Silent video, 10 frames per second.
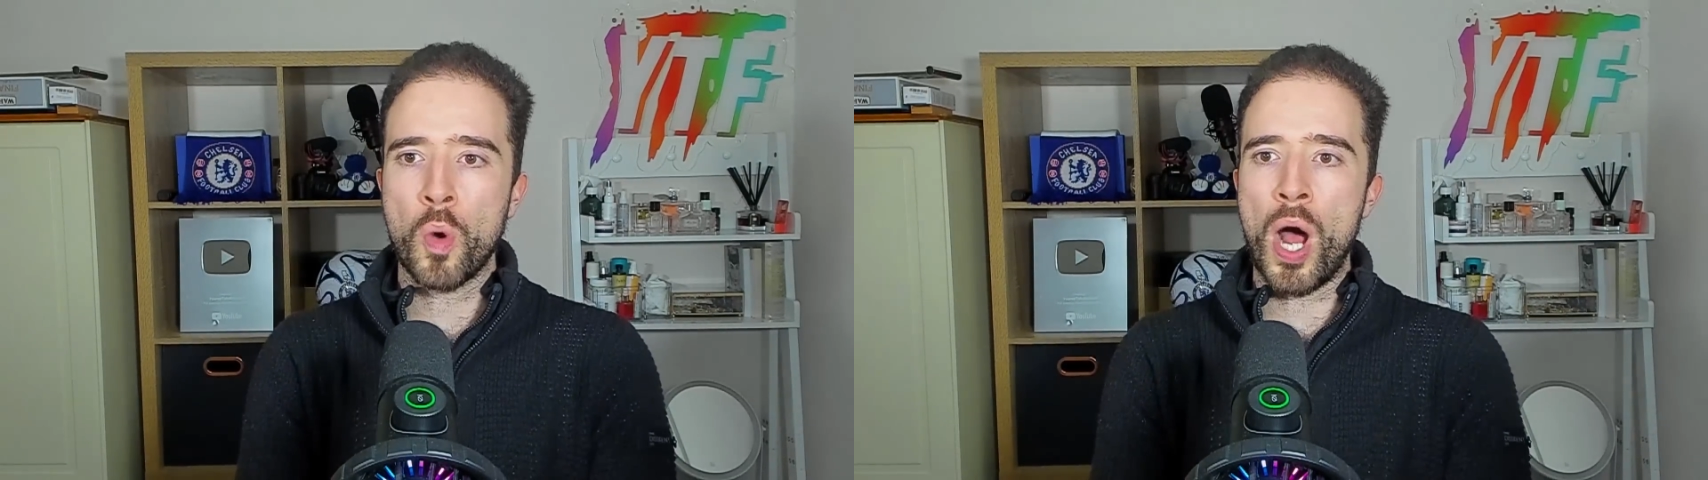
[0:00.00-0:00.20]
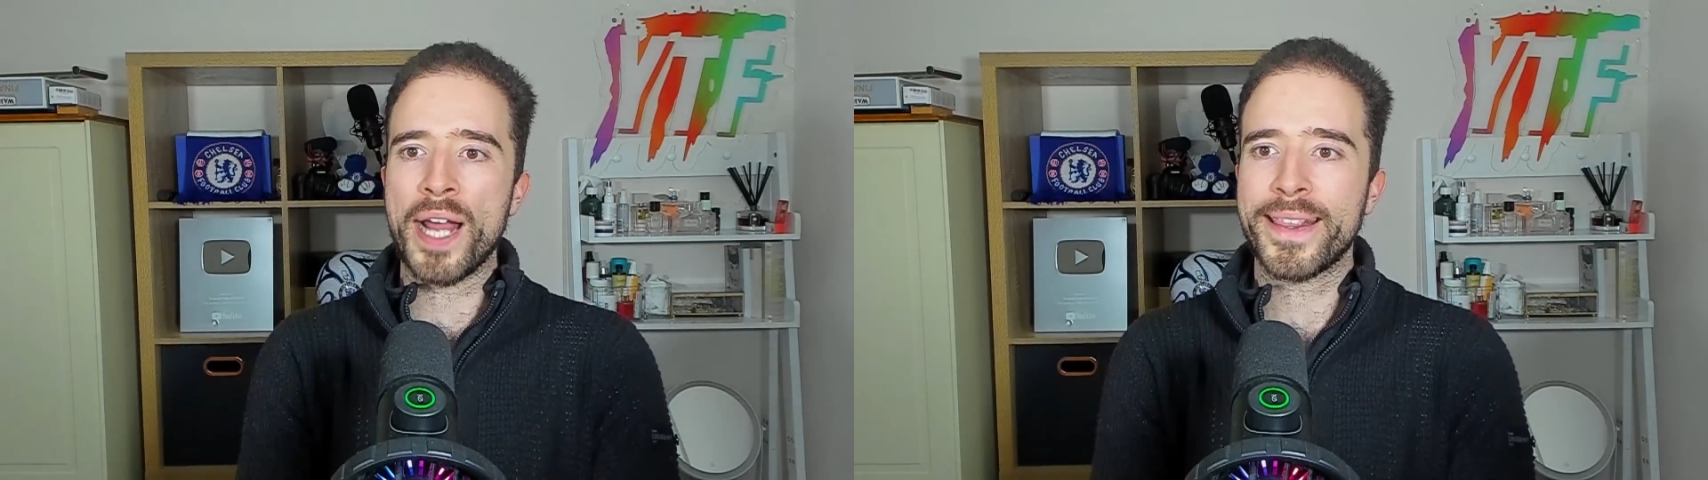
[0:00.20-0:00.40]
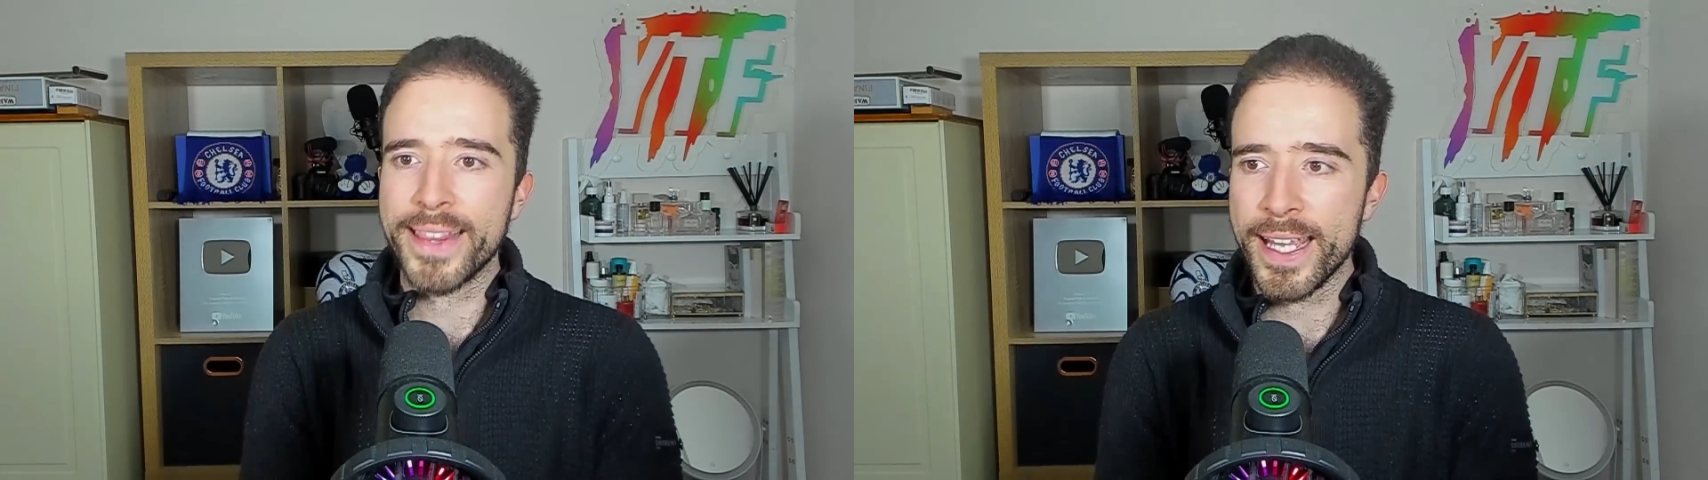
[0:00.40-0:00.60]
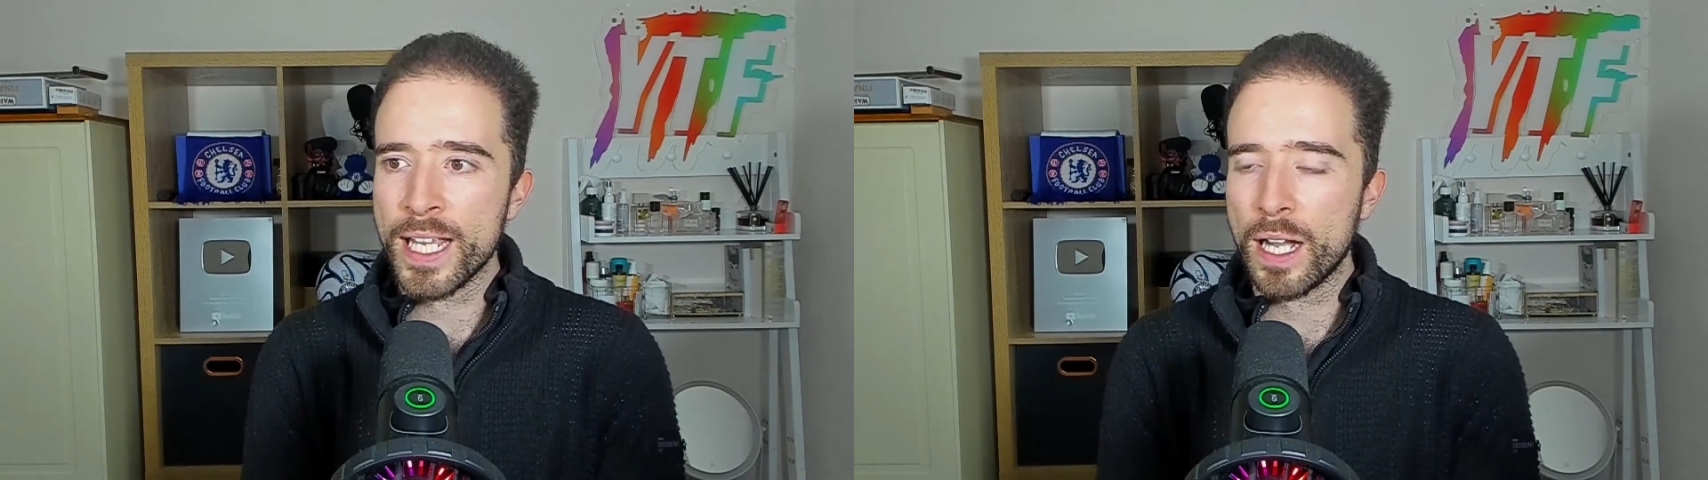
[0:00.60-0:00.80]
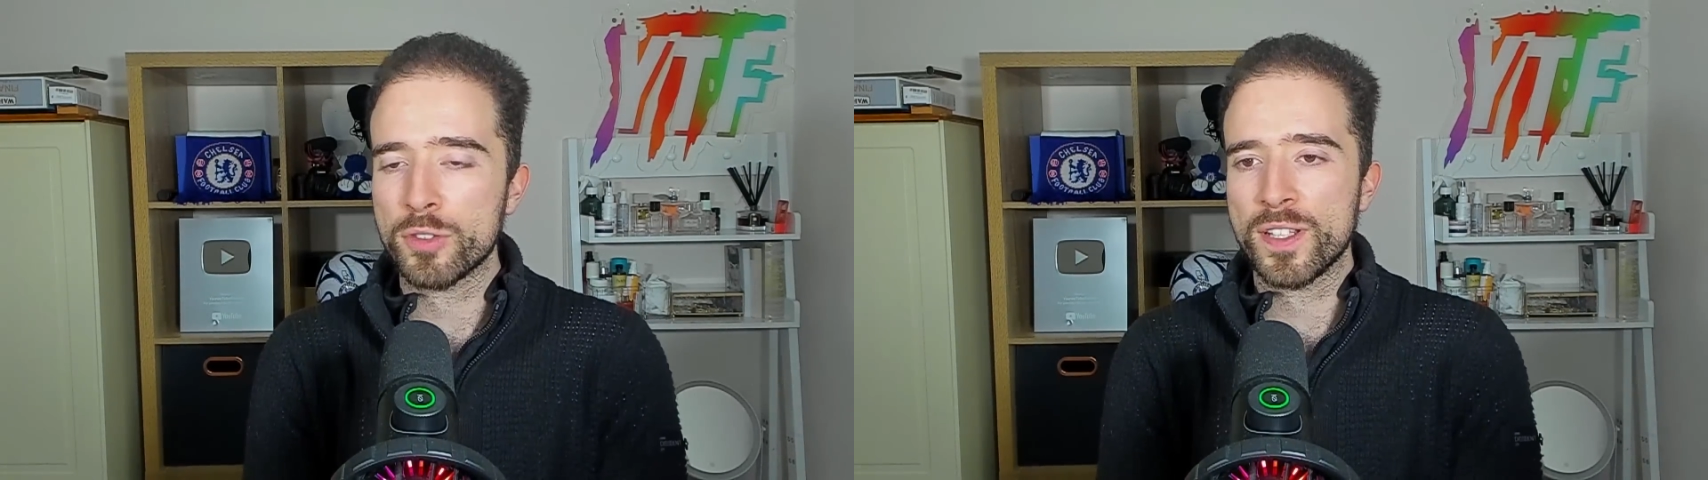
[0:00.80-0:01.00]
what I
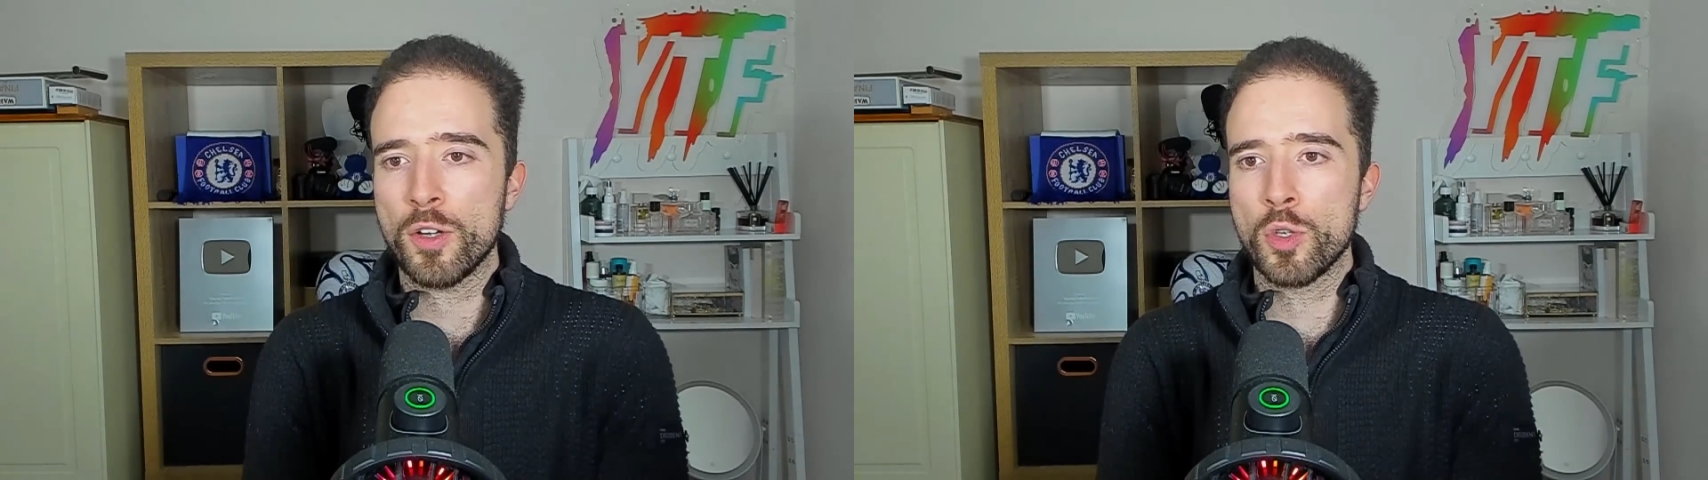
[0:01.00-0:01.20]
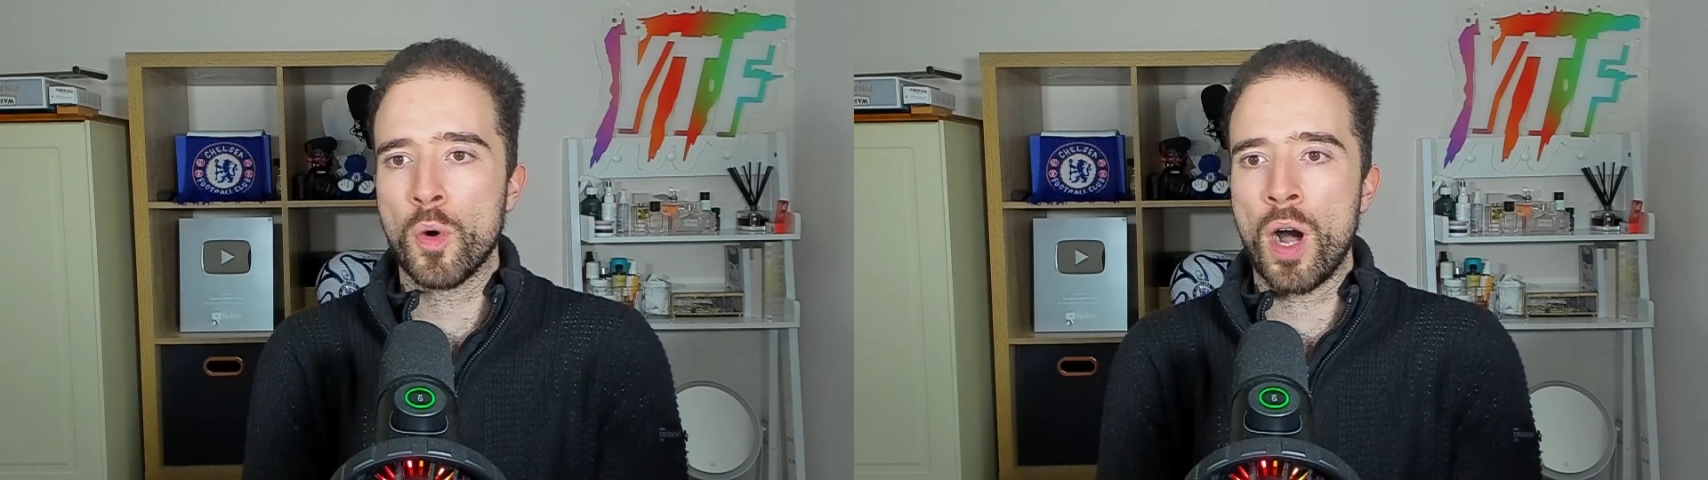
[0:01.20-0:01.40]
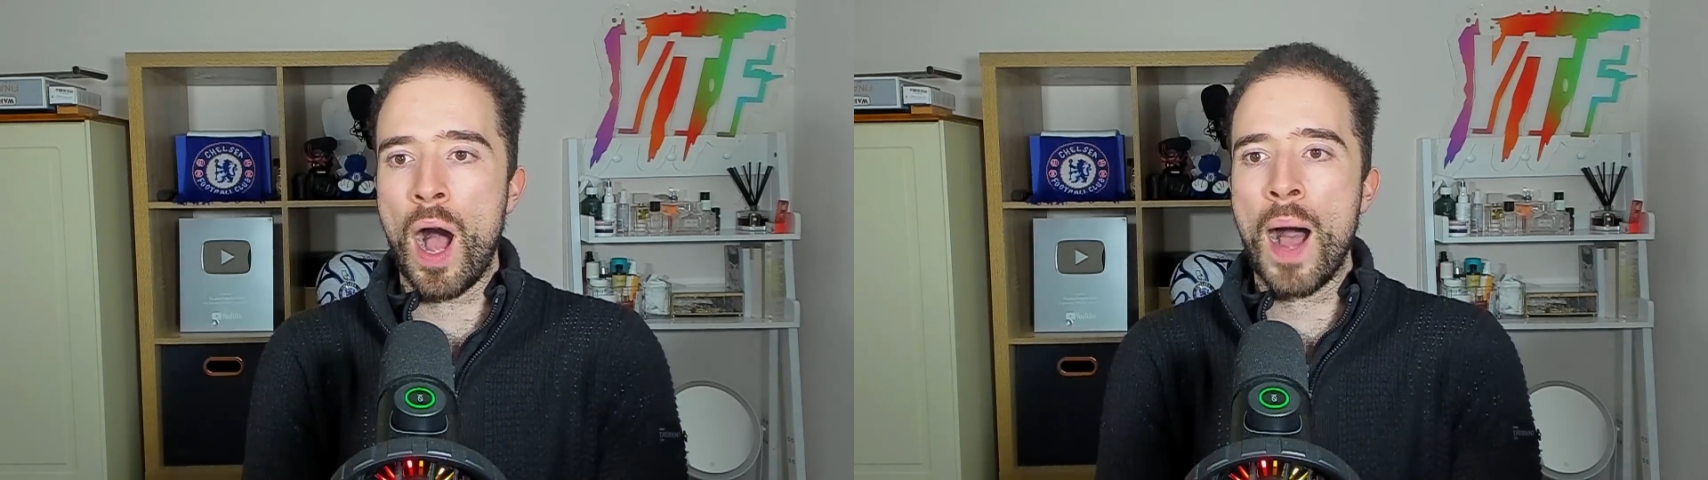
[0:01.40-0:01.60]
think. I'll tell you what.